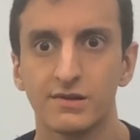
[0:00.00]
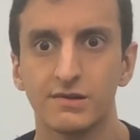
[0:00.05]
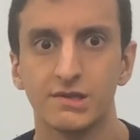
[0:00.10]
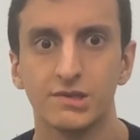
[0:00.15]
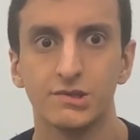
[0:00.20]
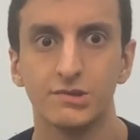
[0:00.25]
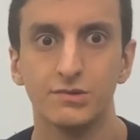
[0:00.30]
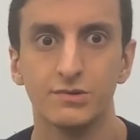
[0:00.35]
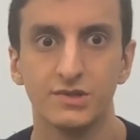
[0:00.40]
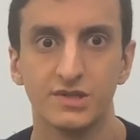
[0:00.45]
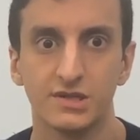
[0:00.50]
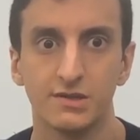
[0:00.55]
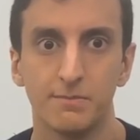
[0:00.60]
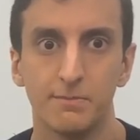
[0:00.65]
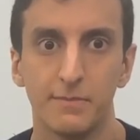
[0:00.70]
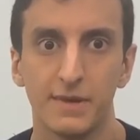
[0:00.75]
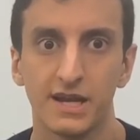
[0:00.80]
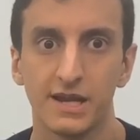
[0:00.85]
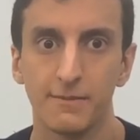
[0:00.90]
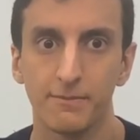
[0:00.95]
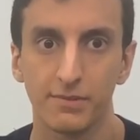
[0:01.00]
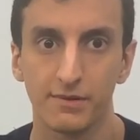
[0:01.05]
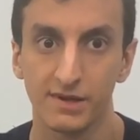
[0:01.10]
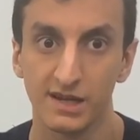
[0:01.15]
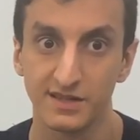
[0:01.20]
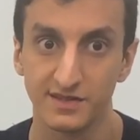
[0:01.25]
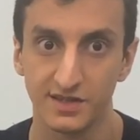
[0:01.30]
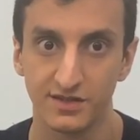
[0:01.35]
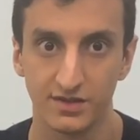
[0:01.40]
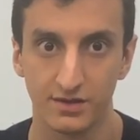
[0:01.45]
reduced in many
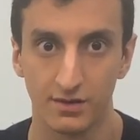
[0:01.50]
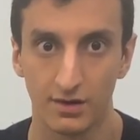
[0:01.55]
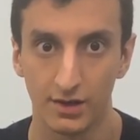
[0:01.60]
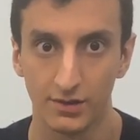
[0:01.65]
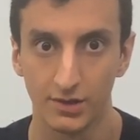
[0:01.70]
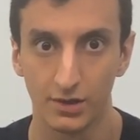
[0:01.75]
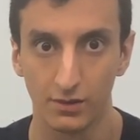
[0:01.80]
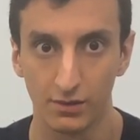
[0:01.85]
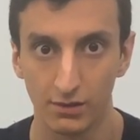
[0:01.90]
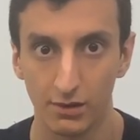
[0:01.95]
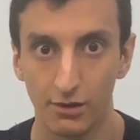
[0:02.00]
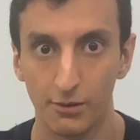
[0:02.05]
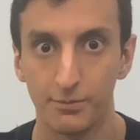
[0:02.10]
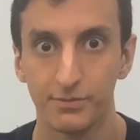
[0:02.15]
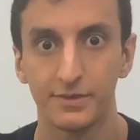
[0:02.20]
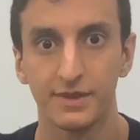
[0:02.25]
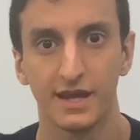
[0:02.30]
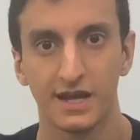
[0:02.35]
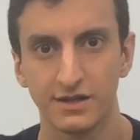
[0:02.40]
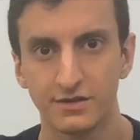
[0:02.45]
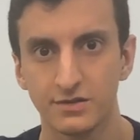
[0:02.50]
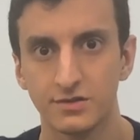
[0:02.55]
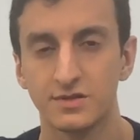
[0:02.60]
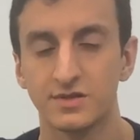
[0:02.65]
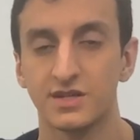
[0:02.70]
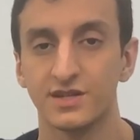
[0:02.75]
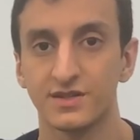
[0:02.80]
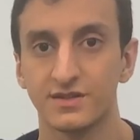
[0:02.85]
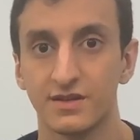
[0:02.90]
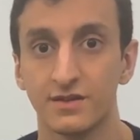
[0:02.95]
places around the globe thanks to
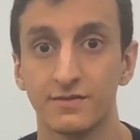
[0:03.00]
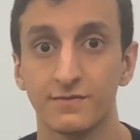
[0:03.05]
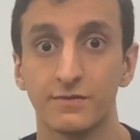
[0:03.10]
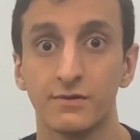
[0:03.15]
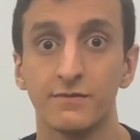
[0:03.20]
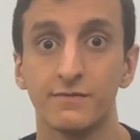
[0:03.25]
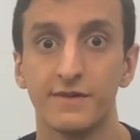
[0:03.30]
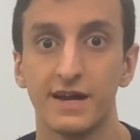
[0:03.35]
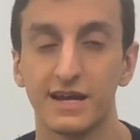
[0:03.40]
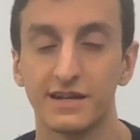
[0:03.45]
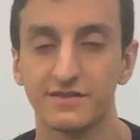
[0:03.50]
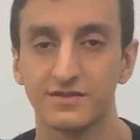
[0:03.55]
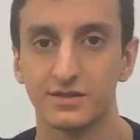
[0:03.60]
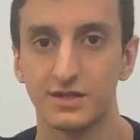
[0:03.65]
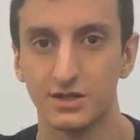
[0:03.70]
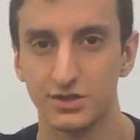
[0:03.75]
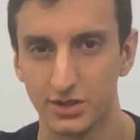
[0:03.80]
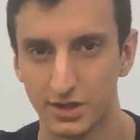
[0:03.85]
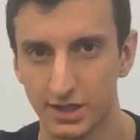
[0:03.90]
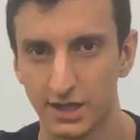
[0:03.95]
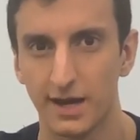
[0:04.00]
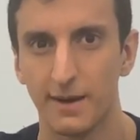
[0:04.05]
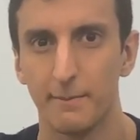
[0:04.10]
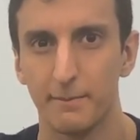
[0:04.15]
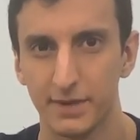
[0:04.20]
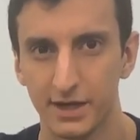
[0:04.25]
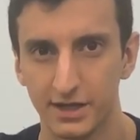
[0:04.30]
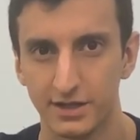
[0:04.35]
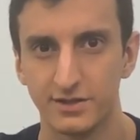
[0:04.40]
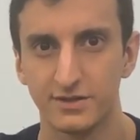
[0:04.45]
successful vaccination
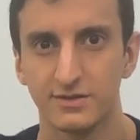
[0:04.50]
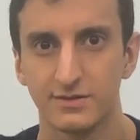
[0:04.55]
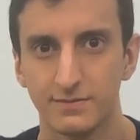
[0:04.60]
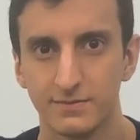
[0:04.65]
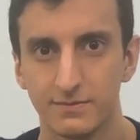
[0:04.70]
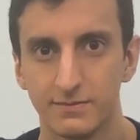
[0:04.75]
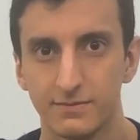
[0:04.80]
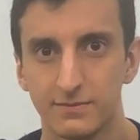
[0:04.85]
campaigns.